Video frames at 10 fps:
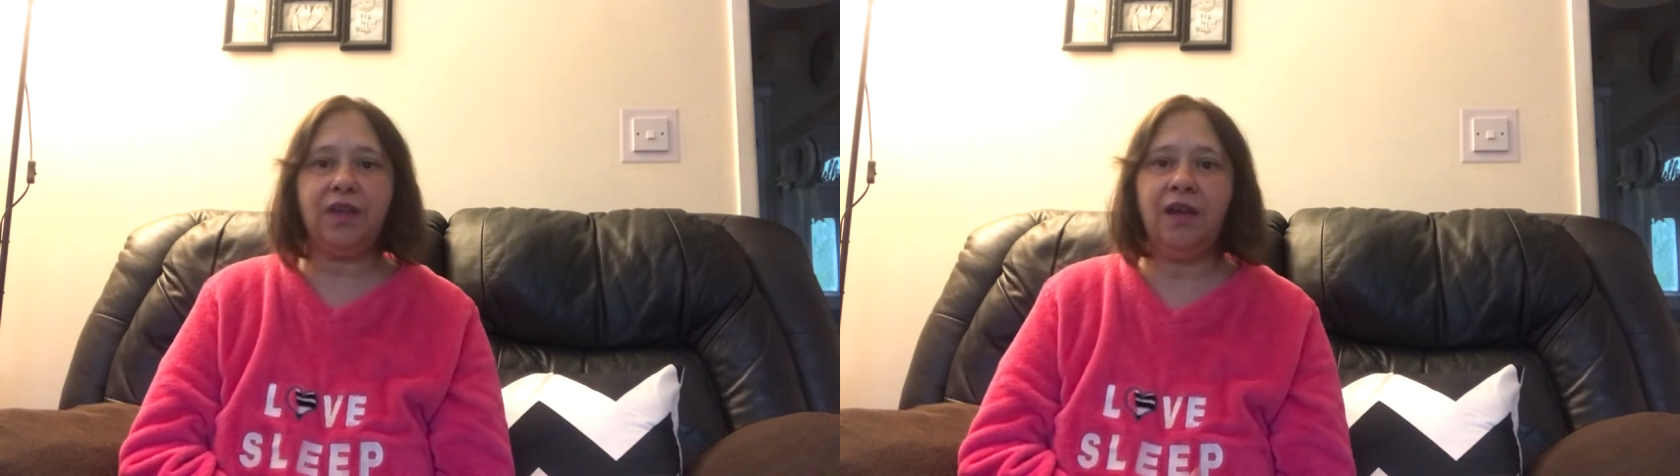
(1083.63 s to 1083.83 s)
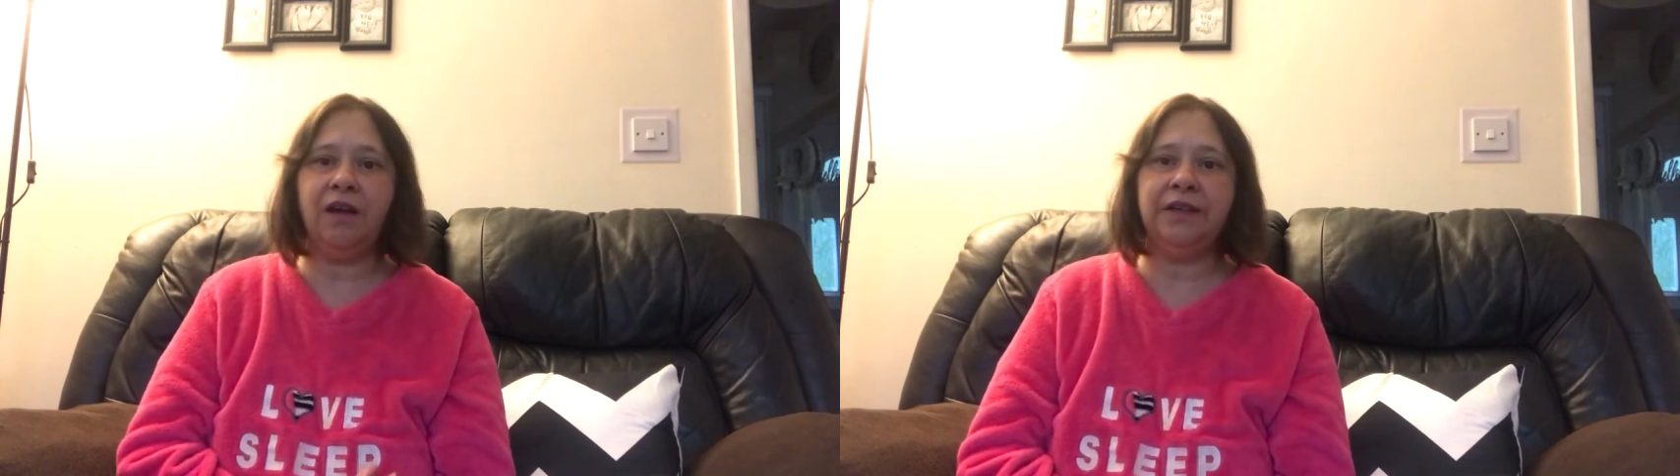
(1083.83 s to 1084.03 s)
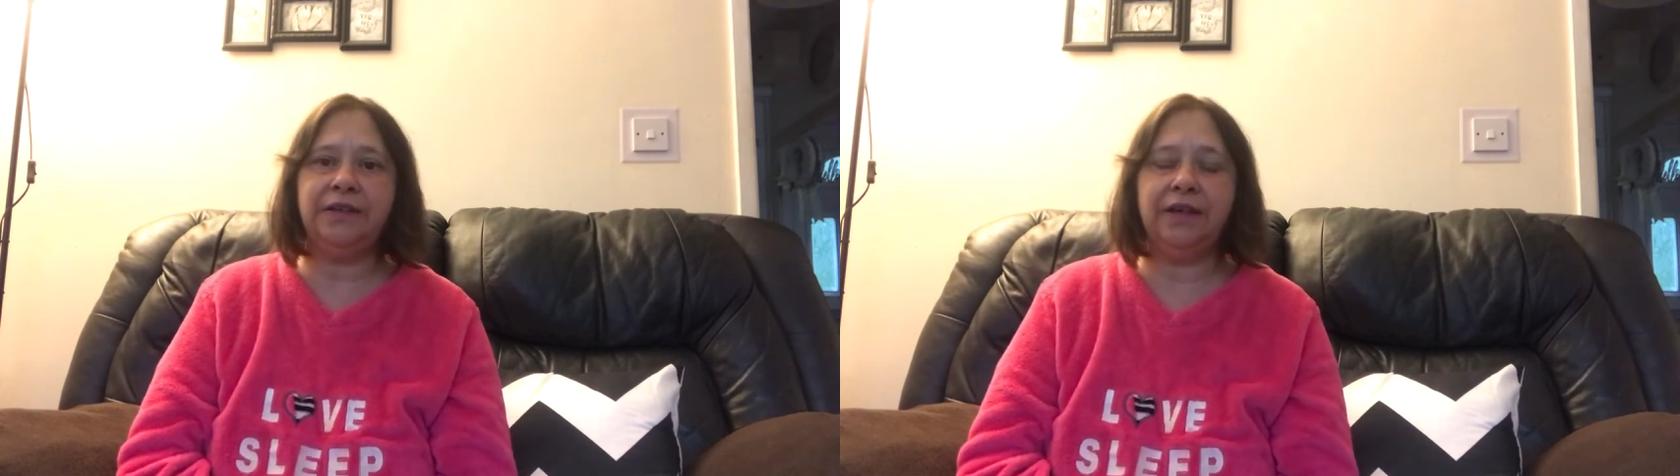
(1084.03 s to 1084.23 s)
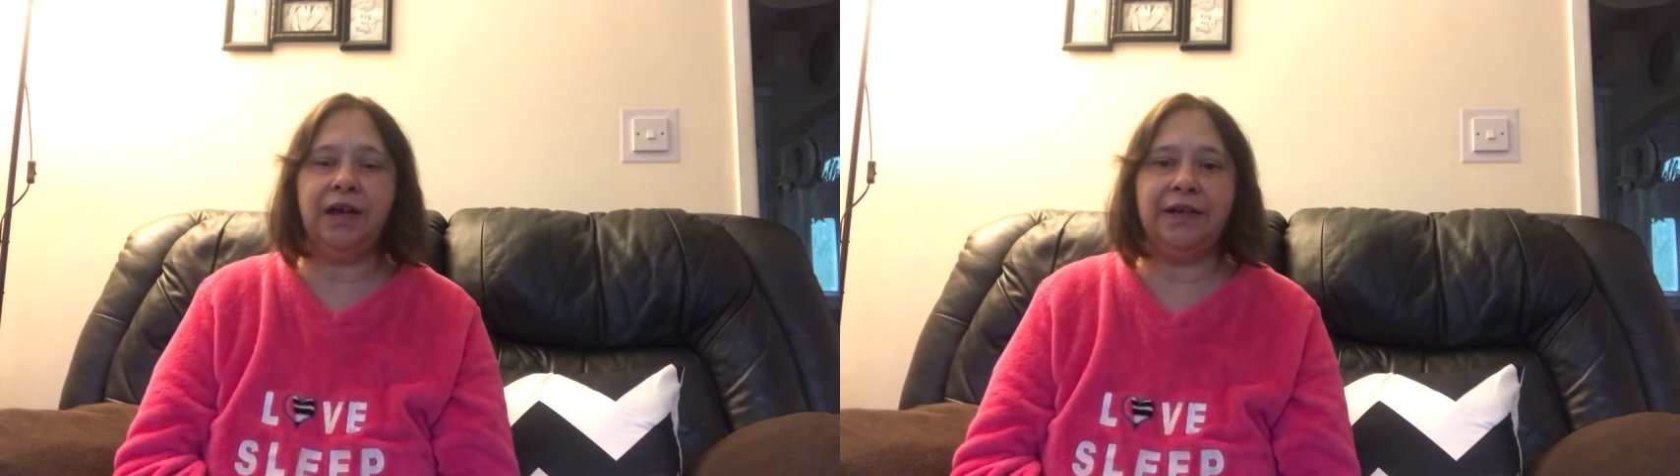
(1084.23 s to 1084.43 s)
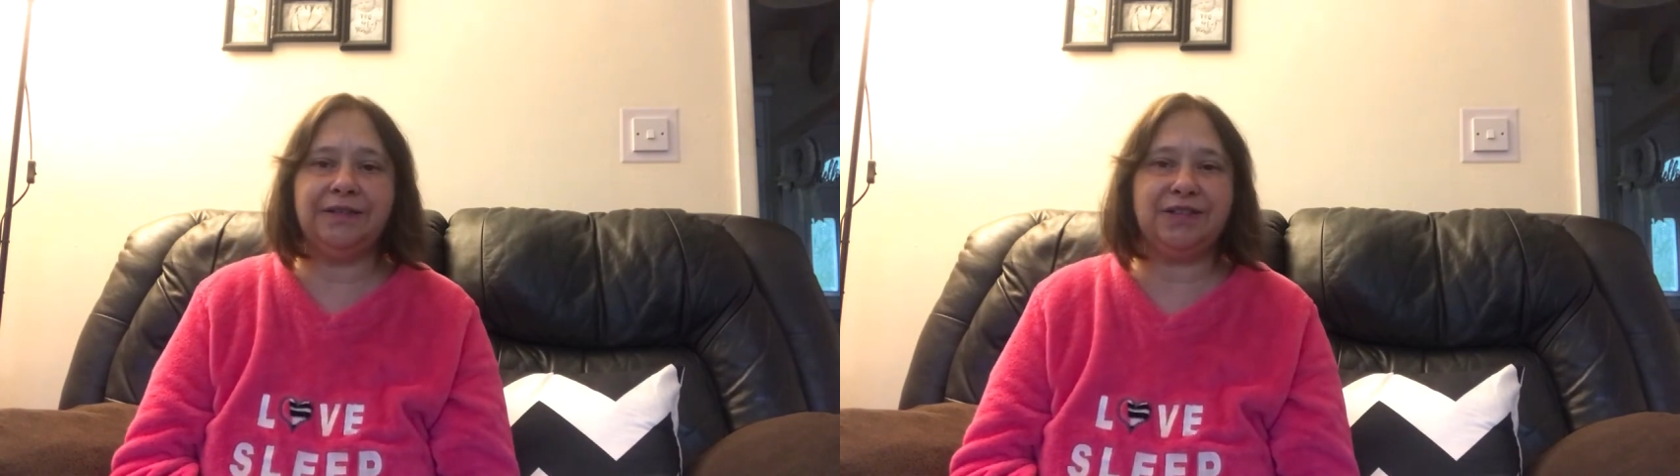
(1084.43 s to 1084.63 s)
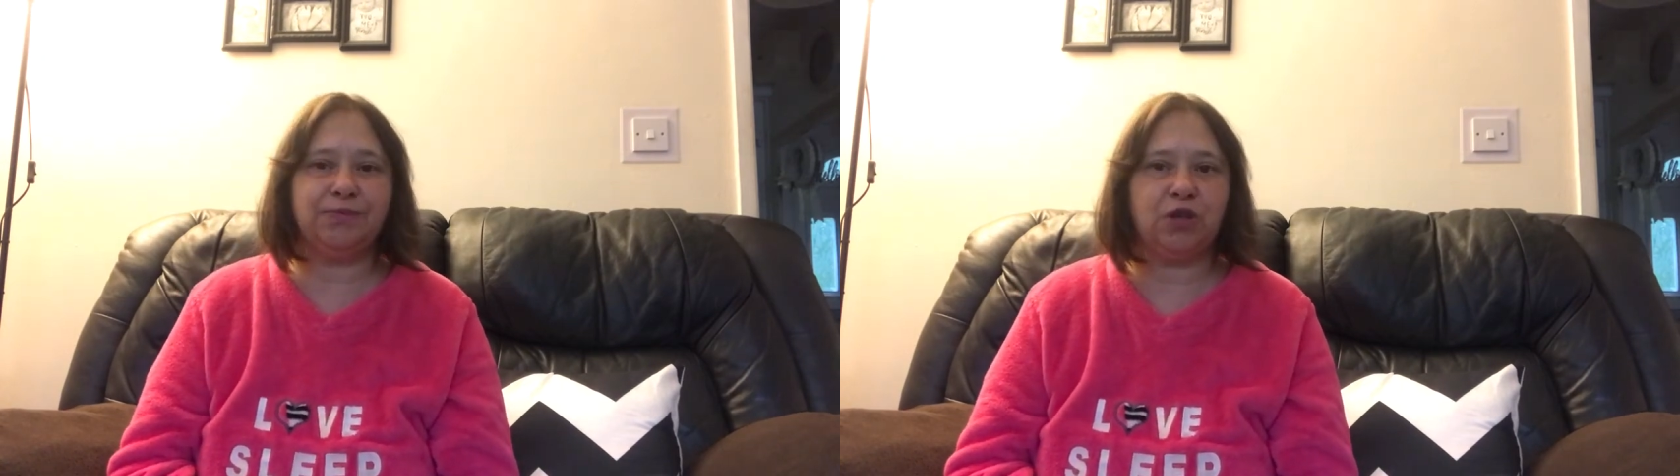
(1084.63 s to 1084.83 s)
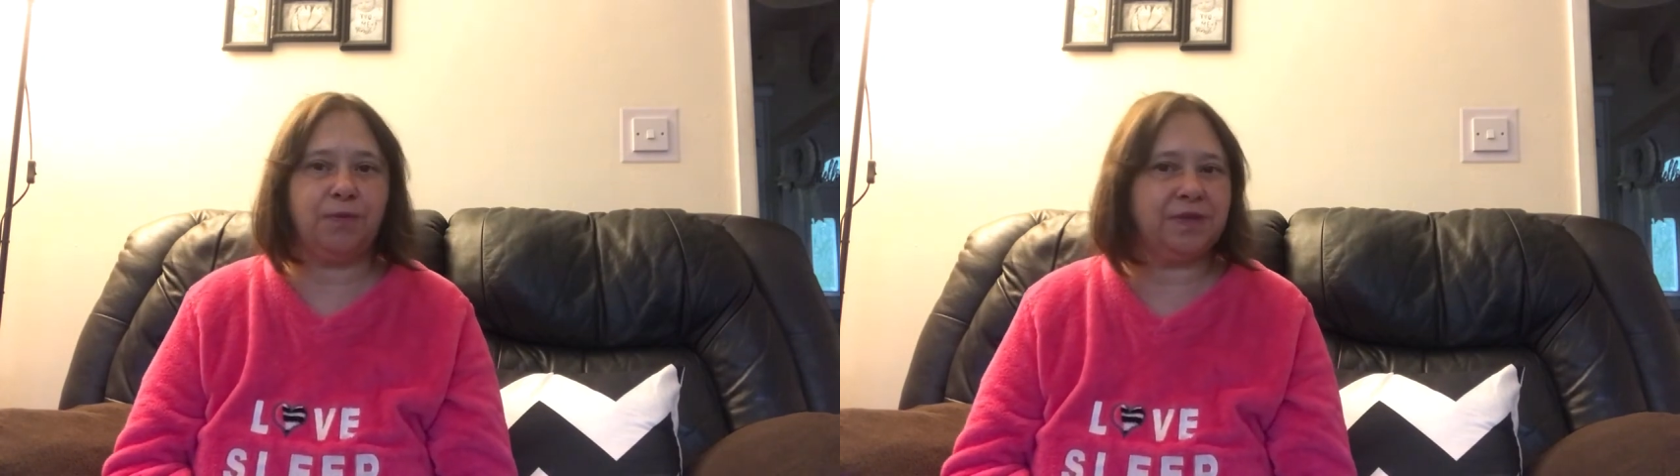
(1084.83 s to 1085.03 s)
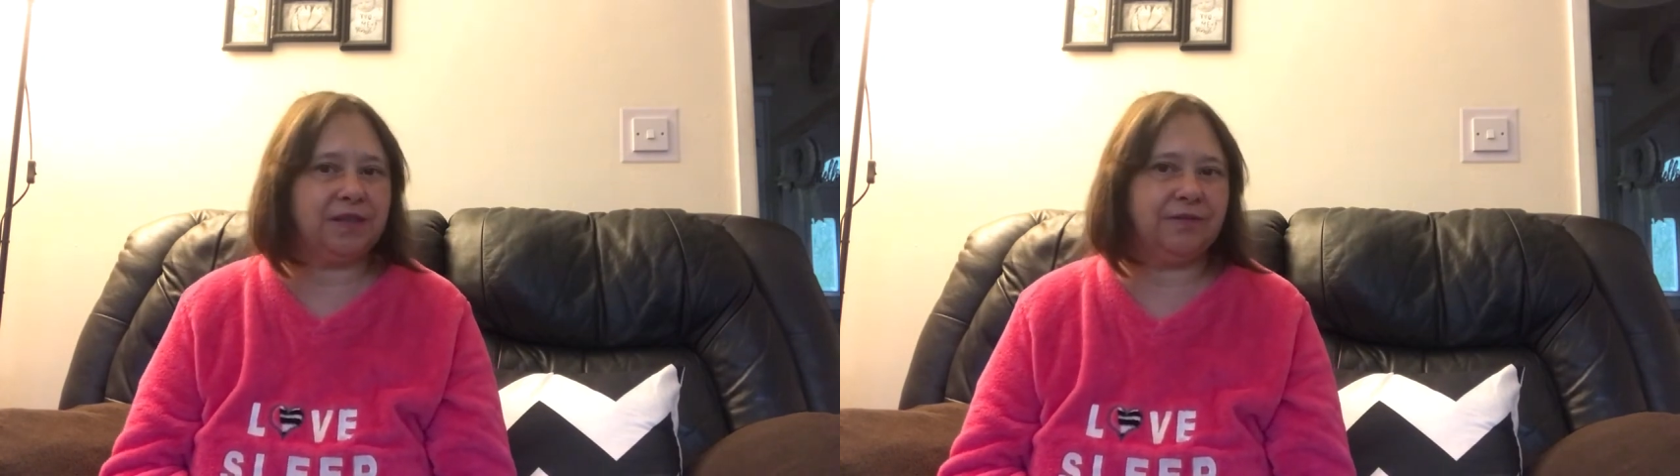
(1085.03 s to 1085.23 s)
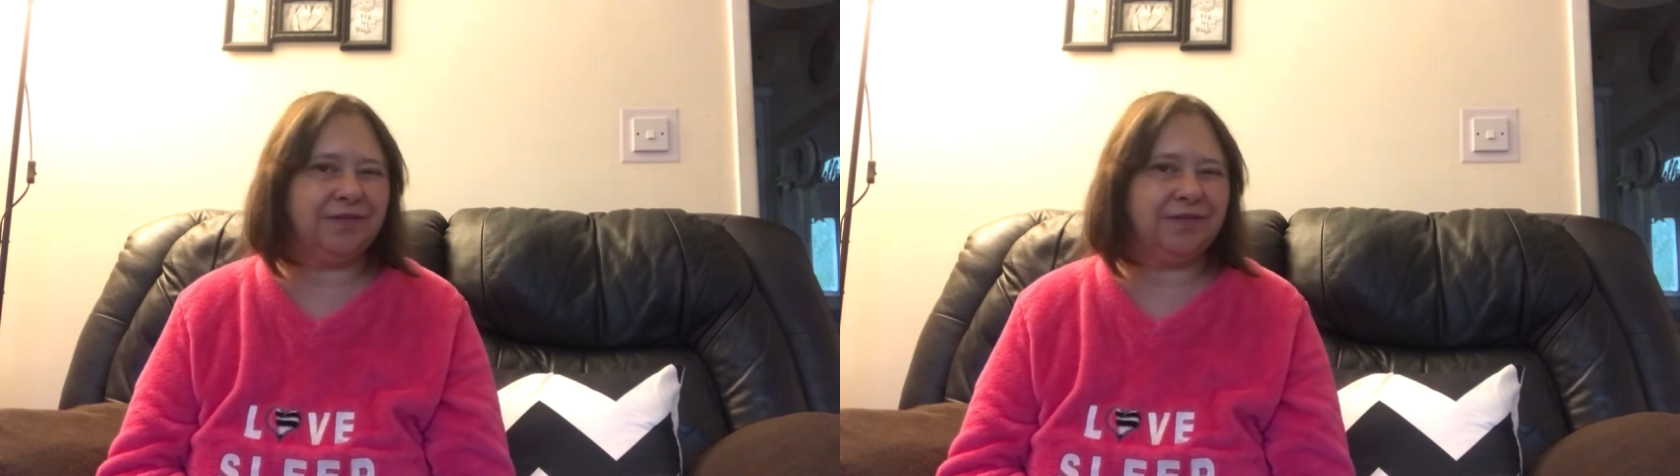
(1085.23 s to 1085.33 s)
I sometimes,